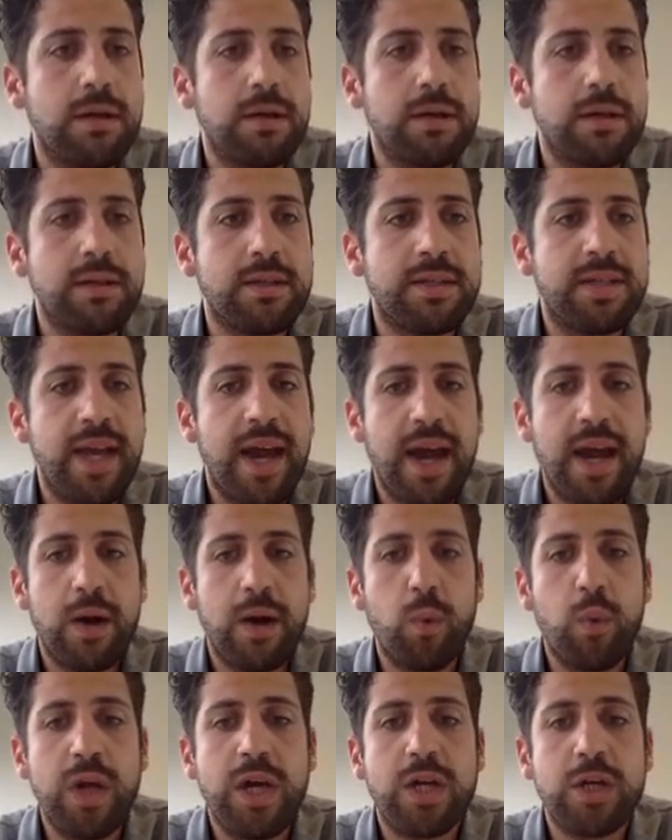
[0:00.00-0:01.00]

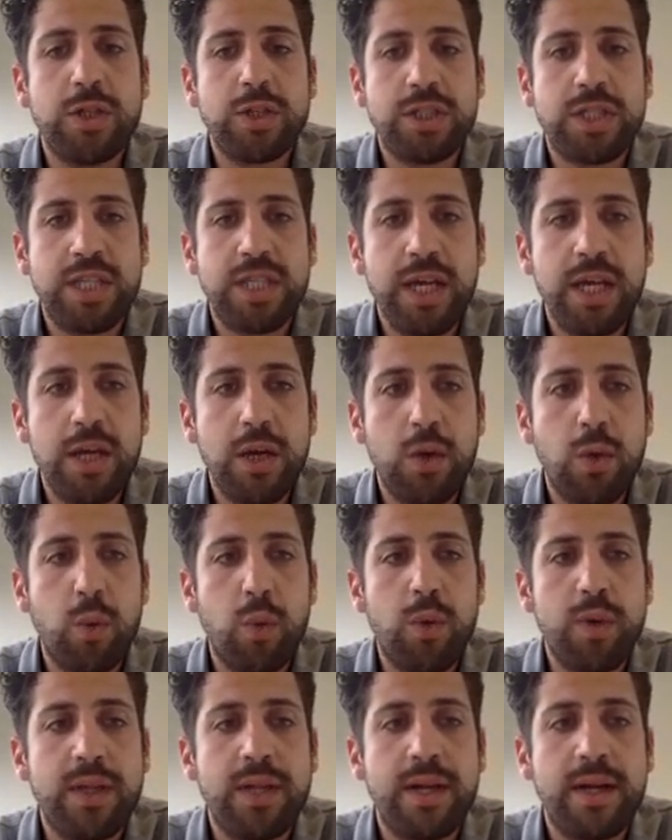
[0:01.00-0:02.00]
Then we continue
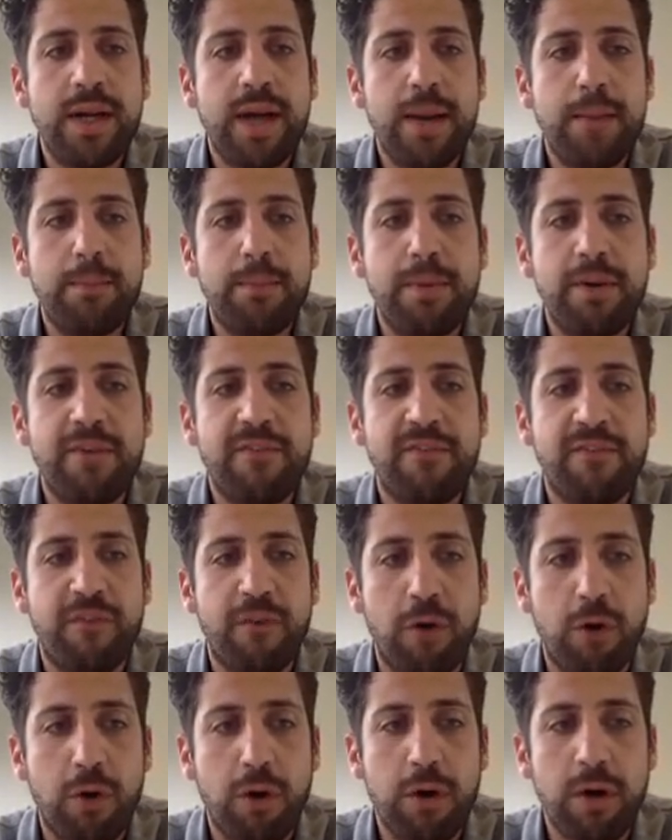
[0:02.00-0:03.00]
with the number
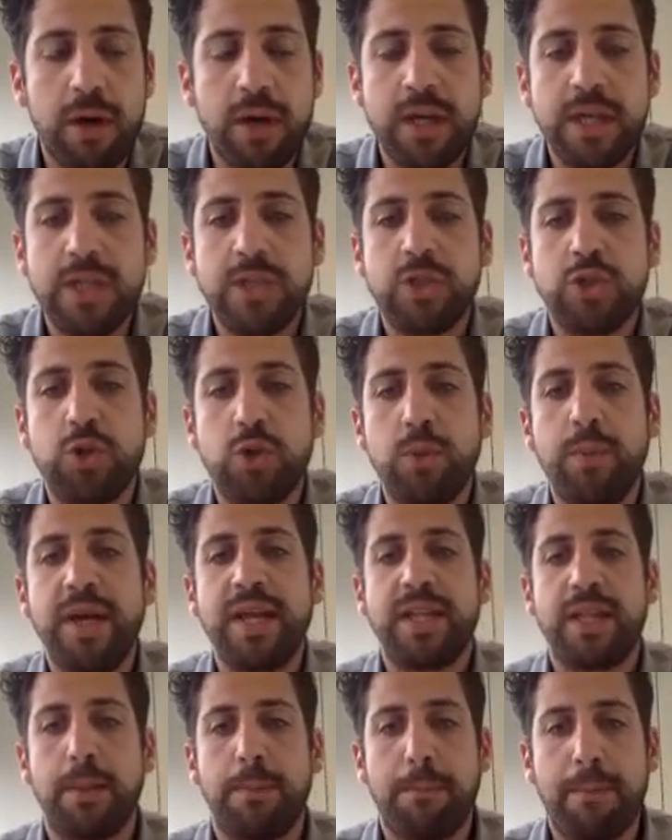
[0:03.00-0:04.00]
4 to
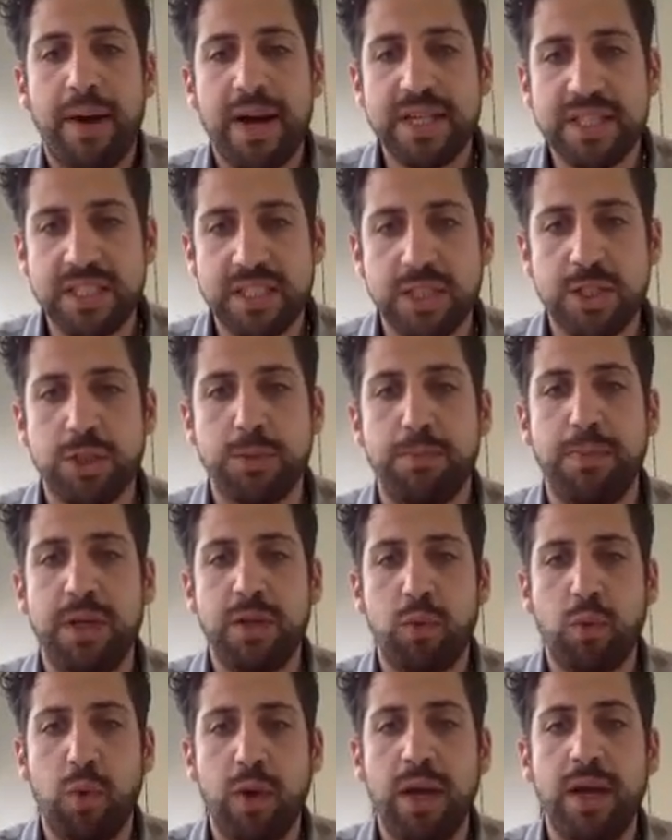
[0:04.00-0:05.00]
make the passage
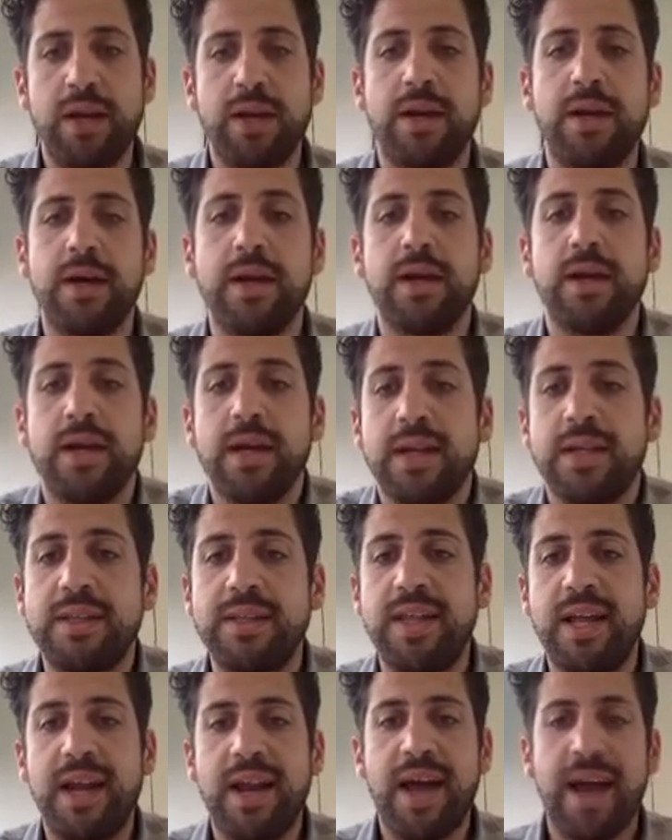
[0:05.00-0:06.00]
between
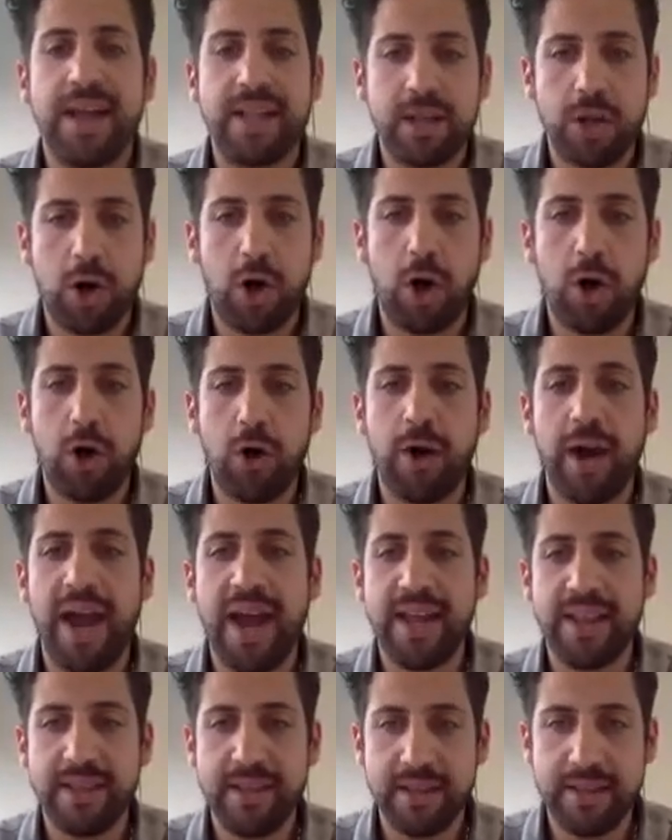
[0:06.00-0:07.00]
the light color
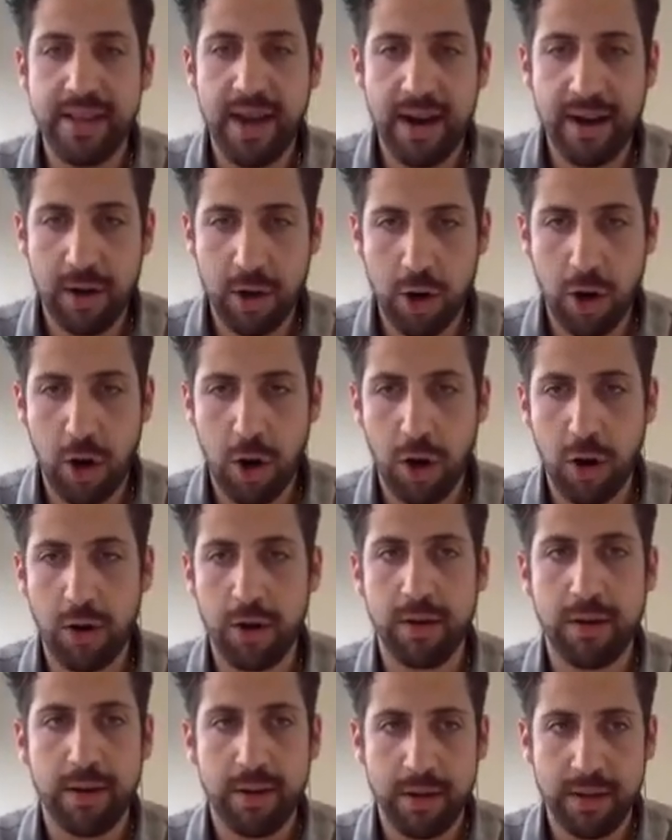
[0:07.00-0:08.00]
and the dark color
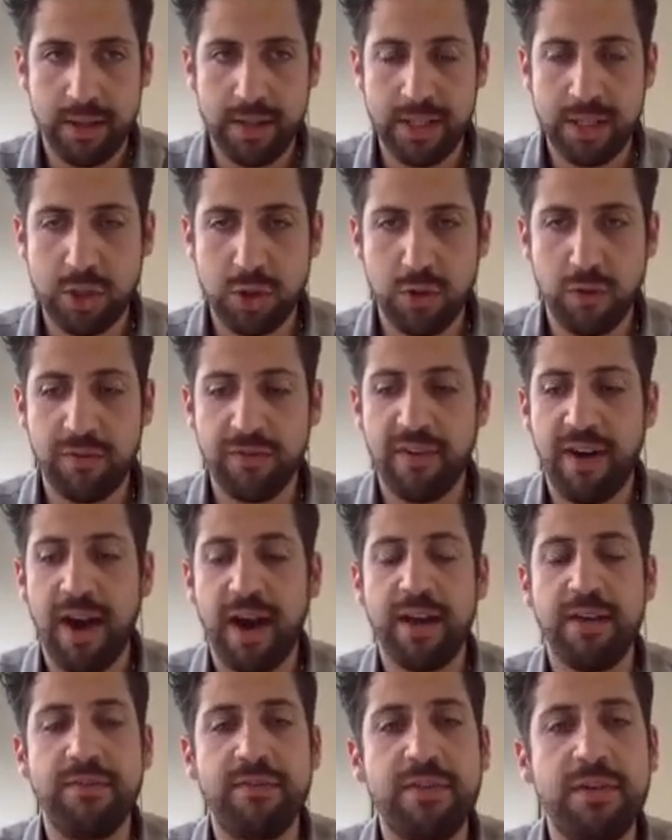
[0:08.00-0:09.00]
tissue
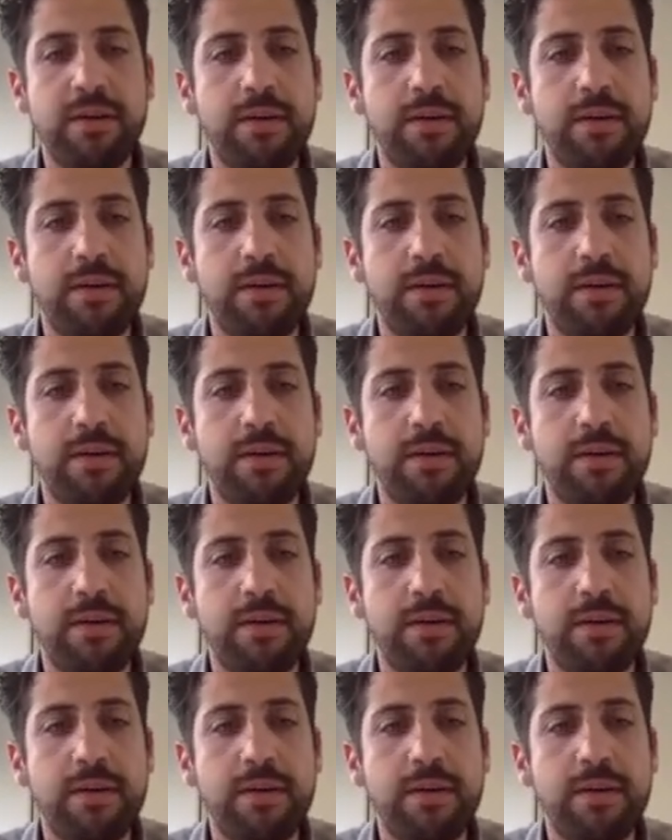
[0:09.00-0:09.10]
5.